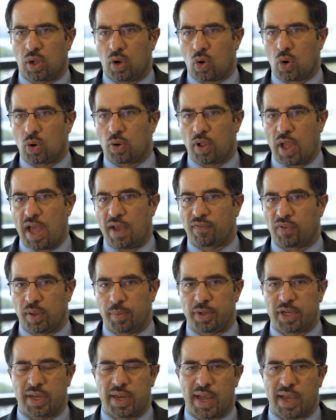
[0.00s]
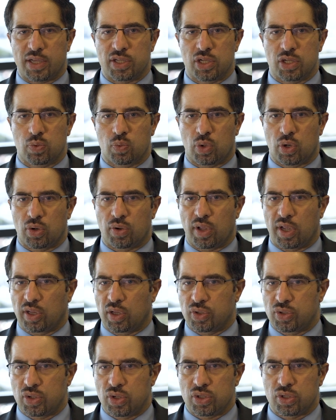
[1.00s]
or have limited access were
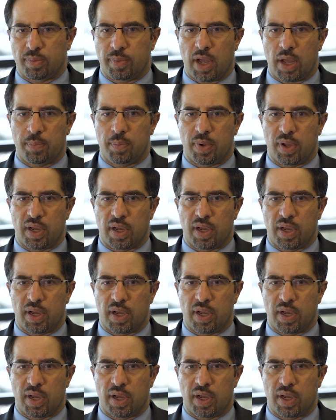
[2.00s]
elotuzumab,